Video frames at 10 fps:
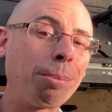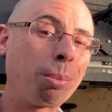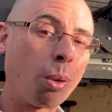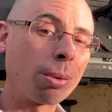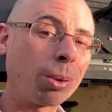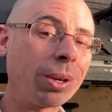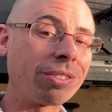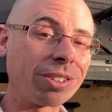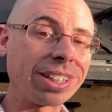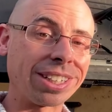portable it
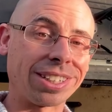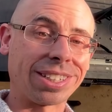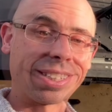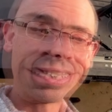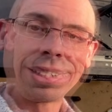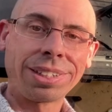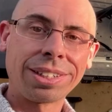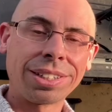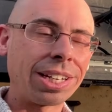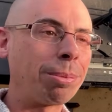really is.
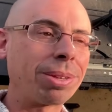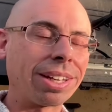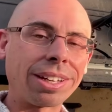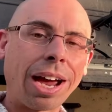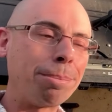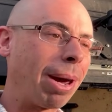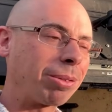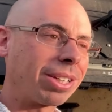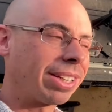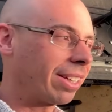Same thing, I
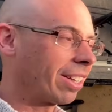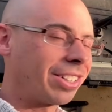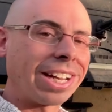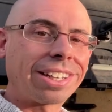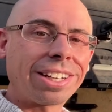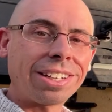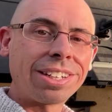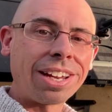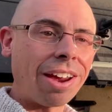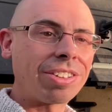mounted it, connected it,
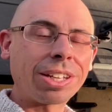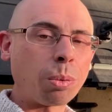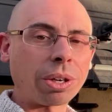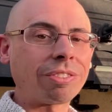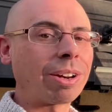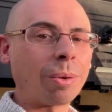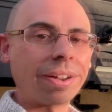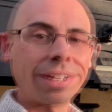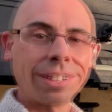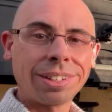everything worked right
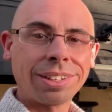away.